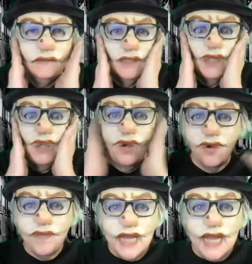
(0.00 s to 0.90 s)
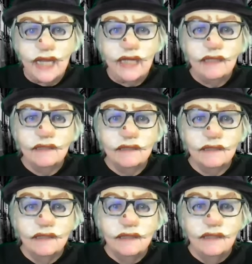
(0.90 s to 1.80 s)
so big,
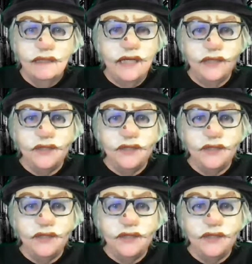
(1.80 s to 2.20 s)
I